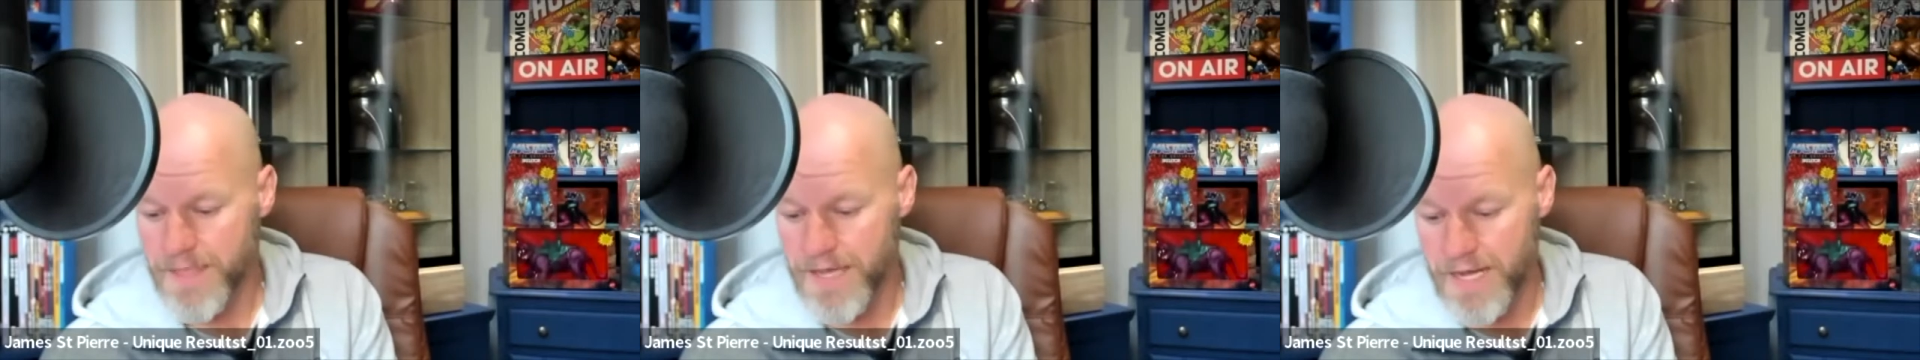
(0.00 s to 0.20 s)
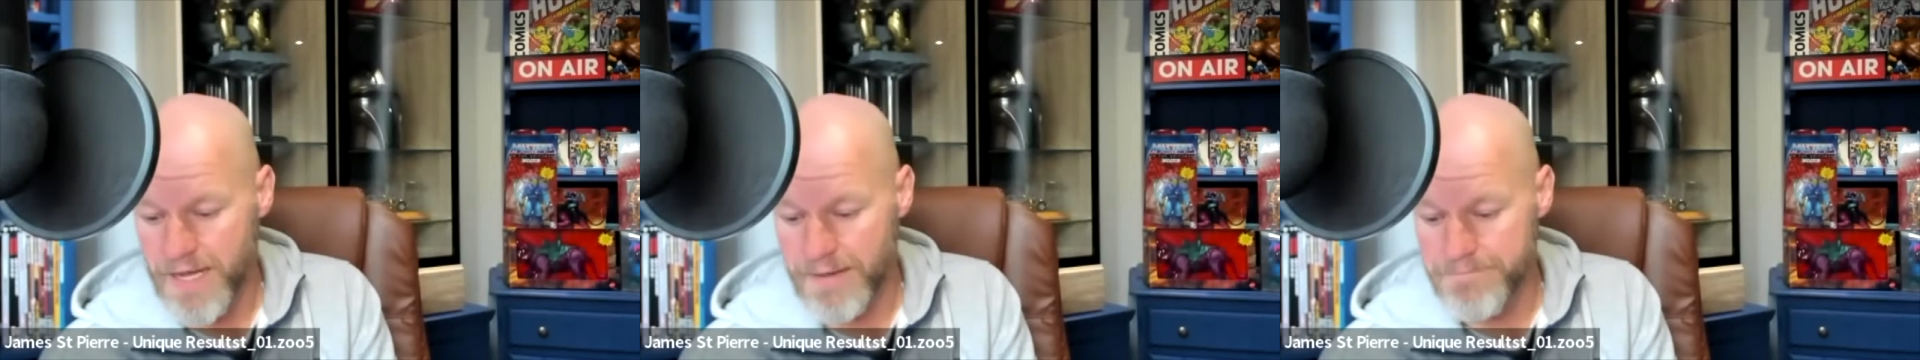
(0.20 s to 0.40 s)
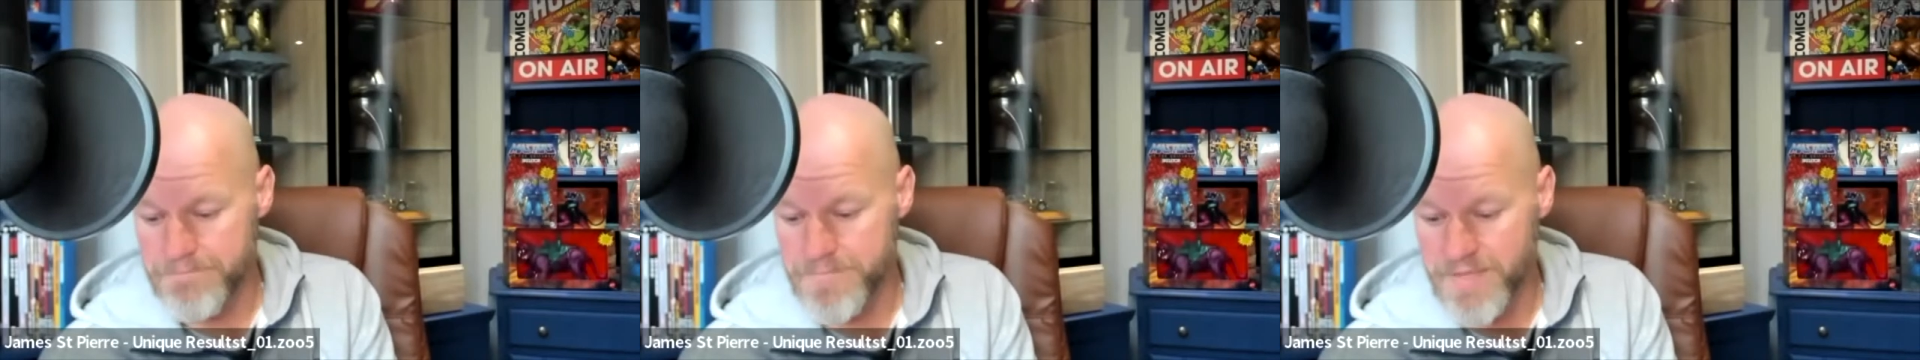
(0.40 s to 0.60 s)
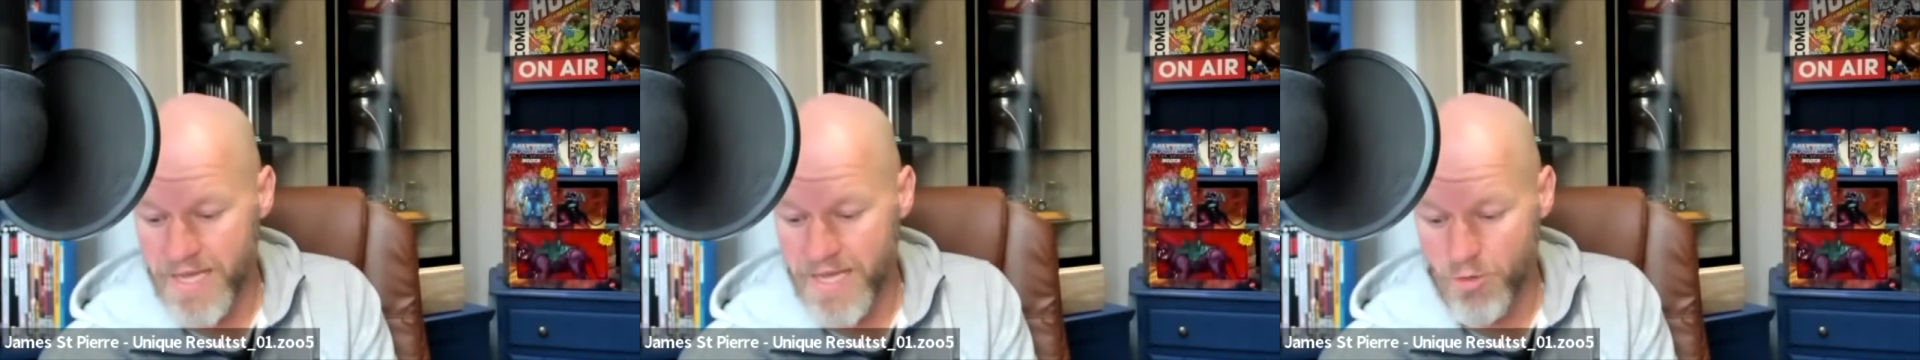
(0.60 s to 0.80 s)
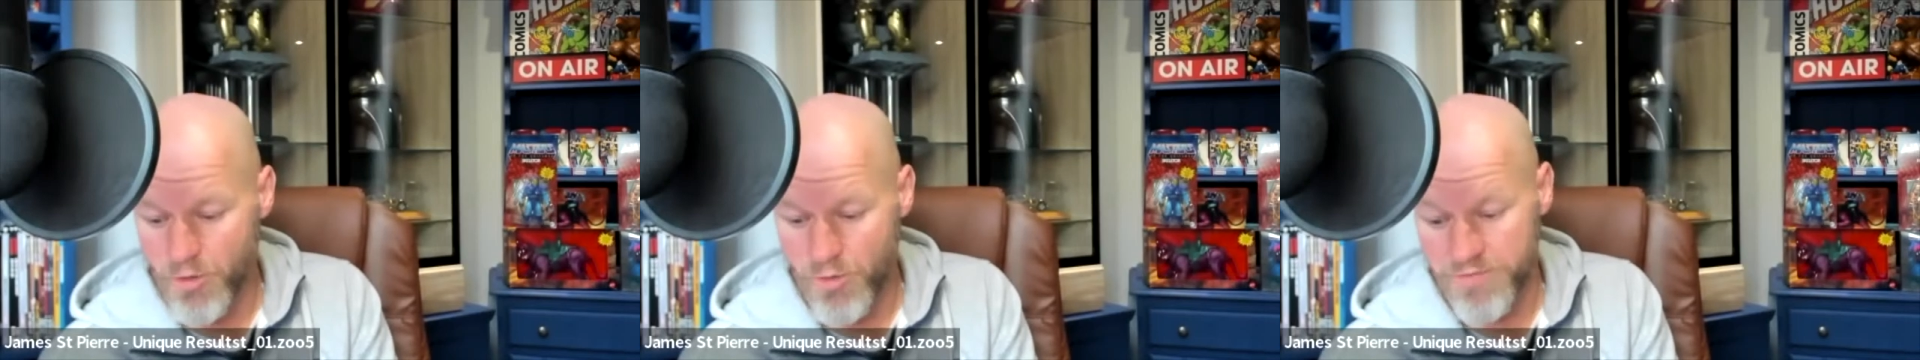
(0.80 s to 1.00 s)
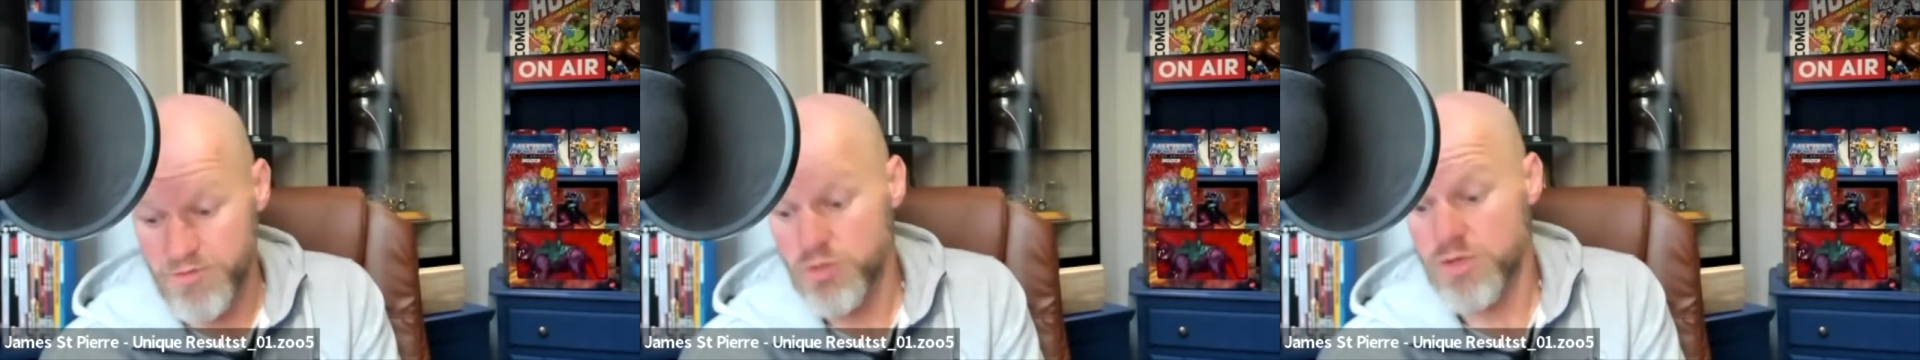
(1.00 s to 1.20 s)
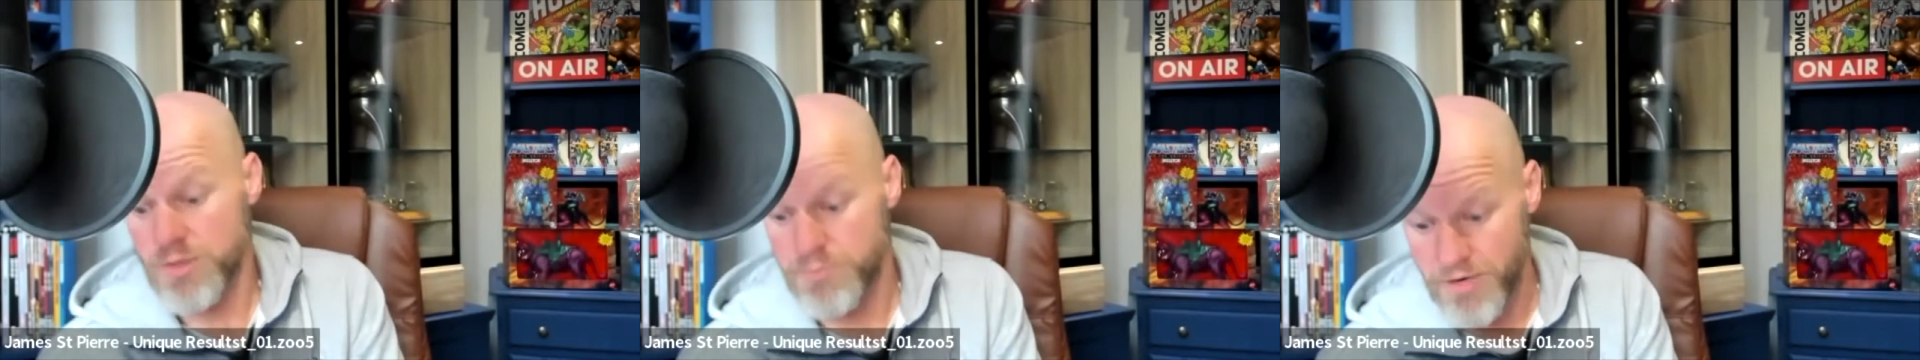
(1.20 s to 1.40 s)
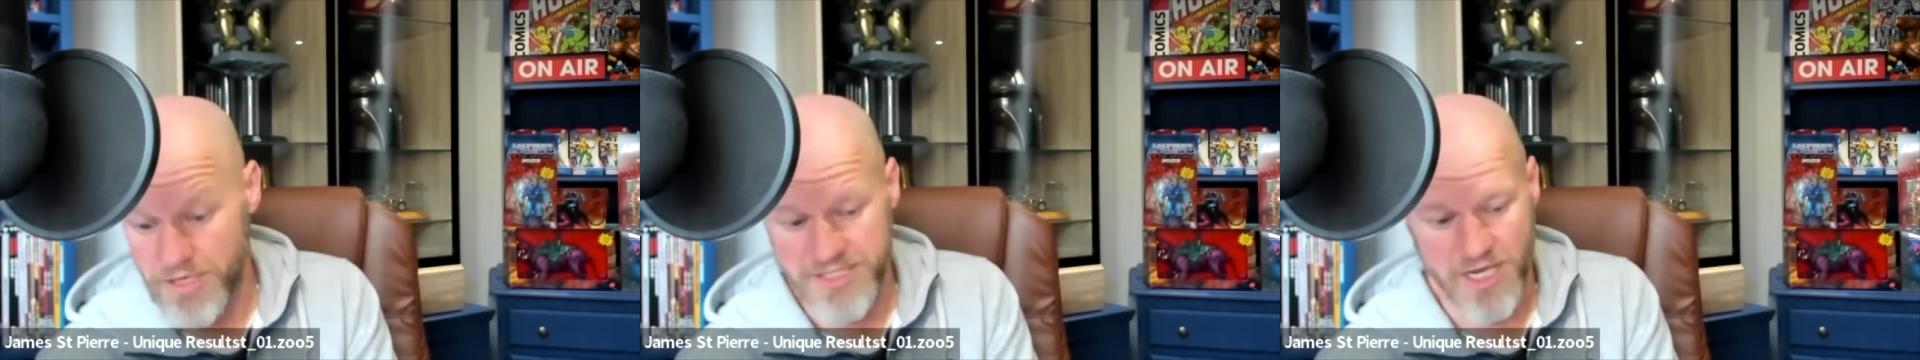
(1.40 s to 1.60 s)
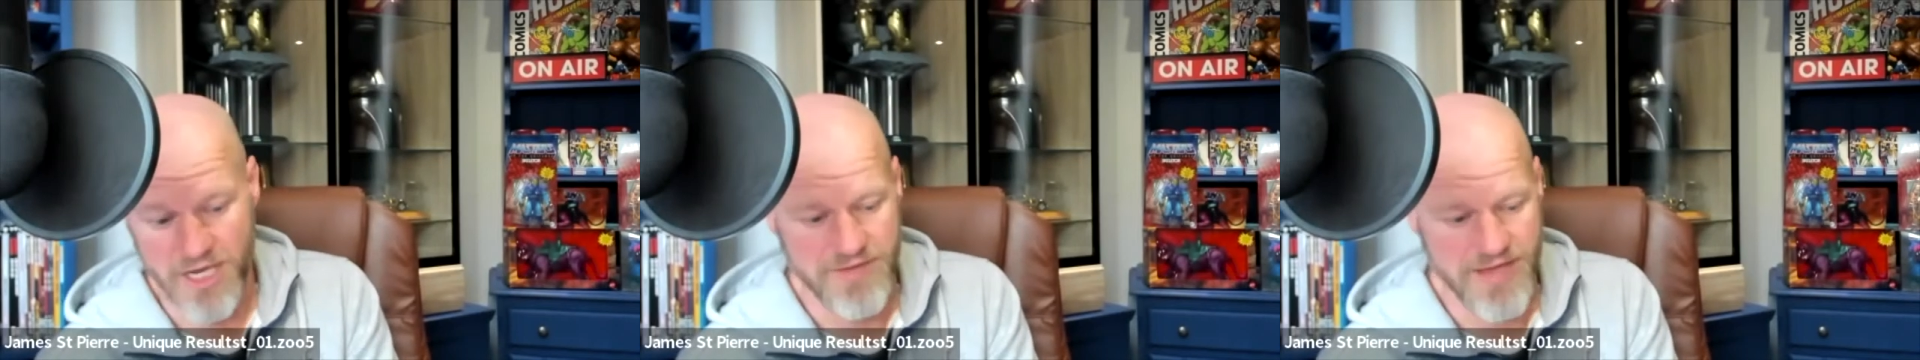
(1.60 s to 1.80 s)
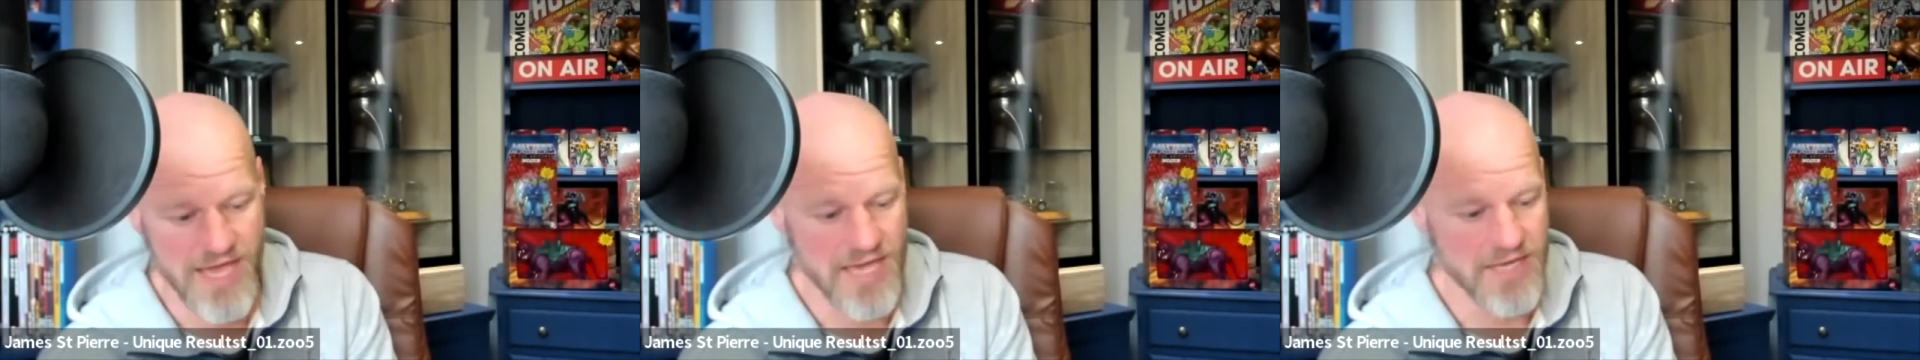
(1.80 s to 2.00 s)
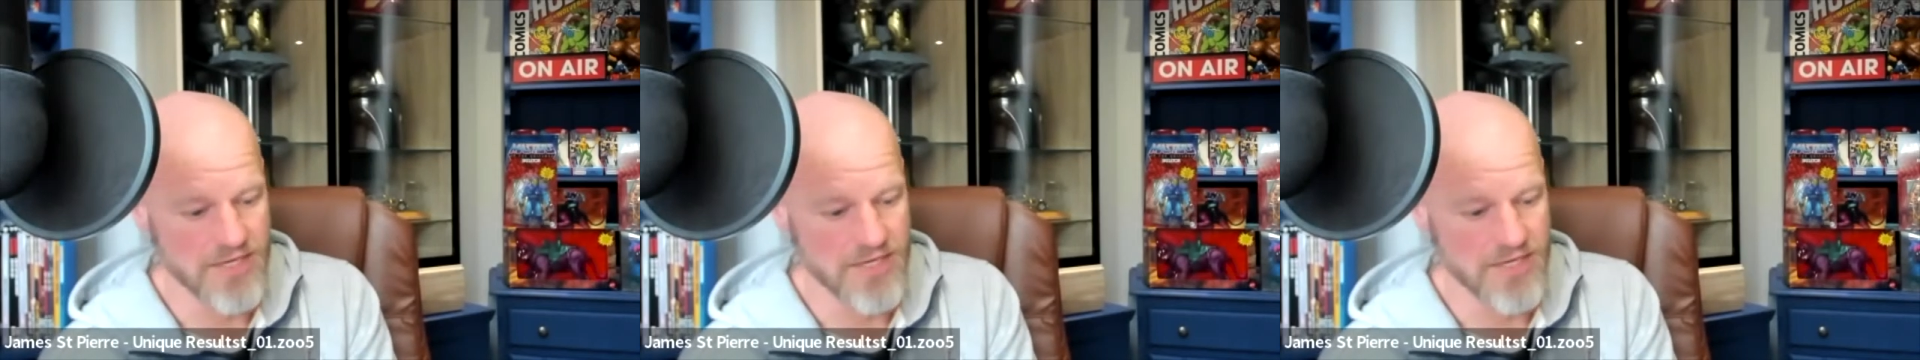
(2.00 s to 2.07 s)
or if you can press overhead